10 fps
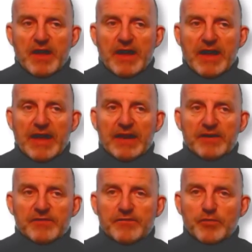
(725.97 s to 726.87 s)

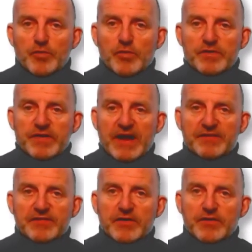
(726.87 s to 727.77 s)
And for
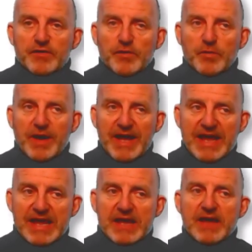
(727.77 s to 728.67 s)
task
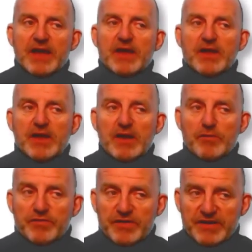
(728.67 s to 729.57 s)
2A, it
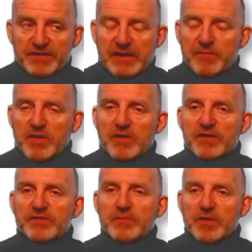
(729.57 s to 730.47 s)
was 16
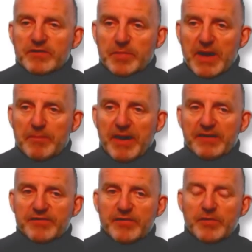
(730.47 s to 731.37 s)
marks, you multiply by
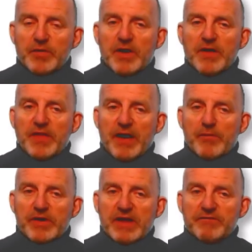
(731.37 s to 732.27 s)
2, that
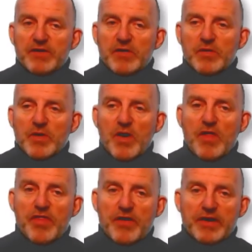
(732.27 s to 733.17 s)
will give you
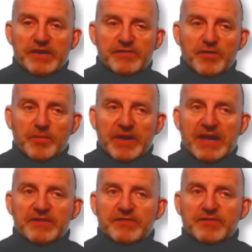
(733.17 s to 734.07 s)
32
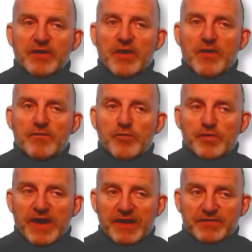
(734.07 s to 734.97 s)
minutes. For
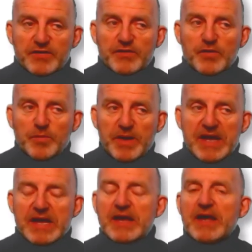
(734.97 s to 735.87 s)
task
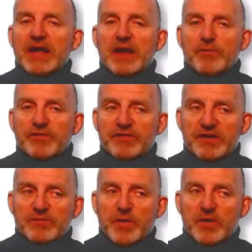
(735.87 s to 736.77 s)
2B, it was
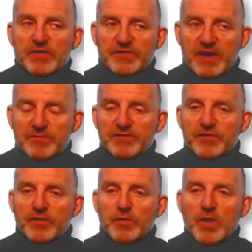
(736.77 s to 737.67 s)
6 marks times
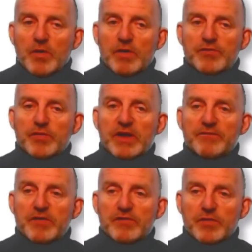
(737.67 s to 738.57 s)
2, which would
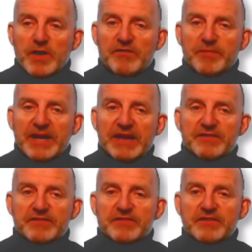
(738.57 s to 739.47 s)
give you 12
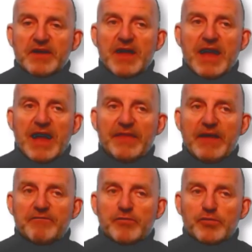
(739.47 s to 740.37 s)
minutes. And
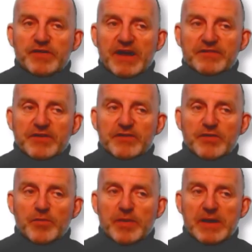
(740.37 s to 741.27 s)
then for task
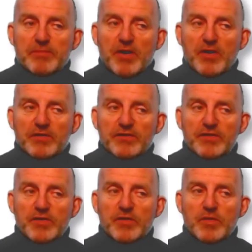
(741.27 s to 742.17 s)
2B part
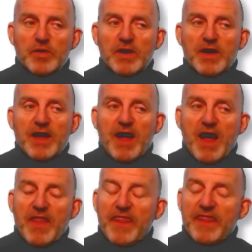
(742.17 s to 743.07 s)
2,
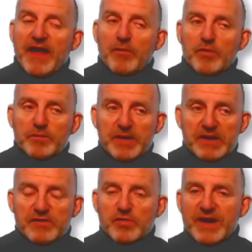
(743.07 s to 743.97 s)
that would
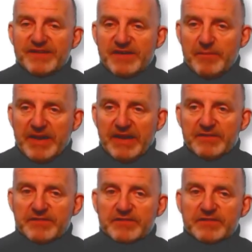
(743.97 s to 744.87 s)
be 20
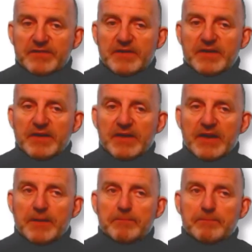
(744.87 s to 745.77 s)
minutes.
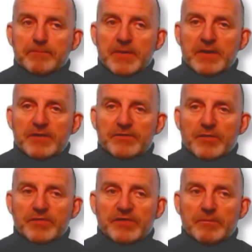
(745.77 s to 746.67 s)
Yep.
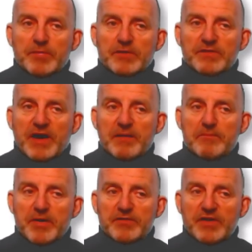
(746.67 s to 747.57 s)
So a simple time
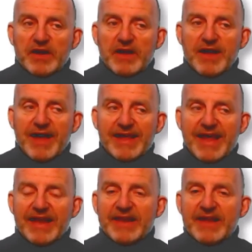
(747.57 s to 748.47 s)
budget,
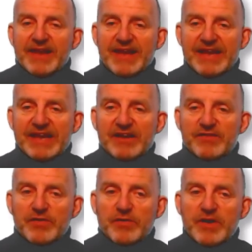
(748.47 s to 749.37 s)
again, leading
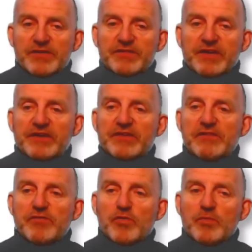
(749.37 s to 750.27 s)
to
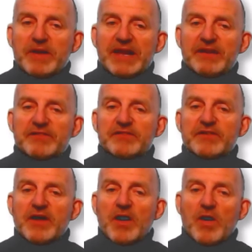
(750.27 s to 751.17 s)
64
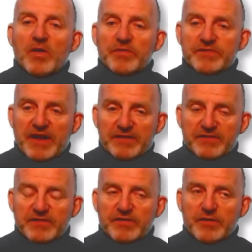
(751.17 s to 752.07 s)
minutes on
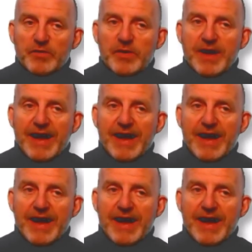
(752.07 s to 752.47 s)
task 2.